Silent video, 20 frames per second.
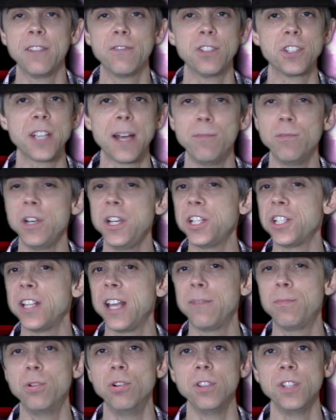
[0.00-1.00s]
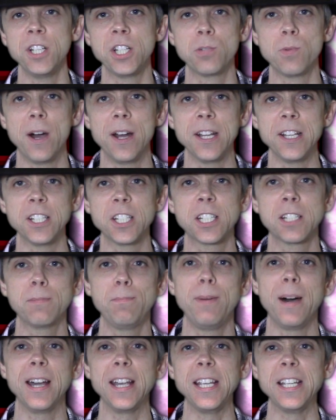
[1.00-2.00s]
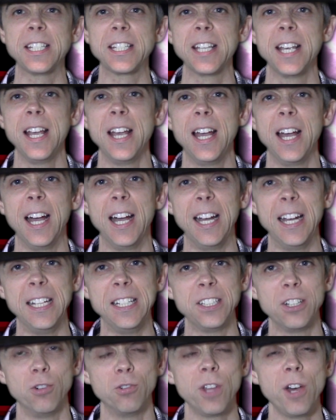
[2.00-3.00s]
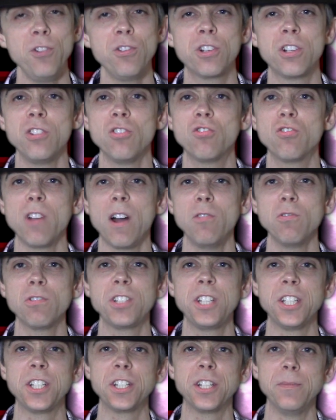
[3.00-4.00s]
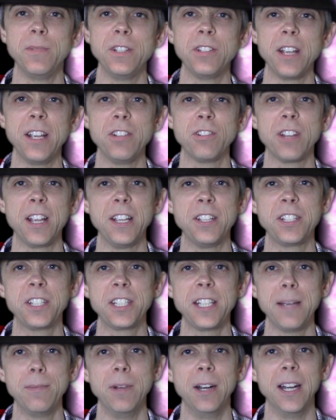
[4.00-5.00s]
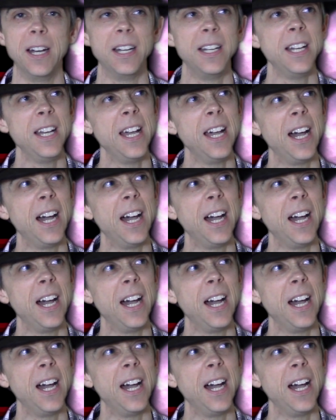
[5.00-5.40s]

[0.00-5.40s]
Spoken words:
For some reason, they put this one in space, and although the control system is similar,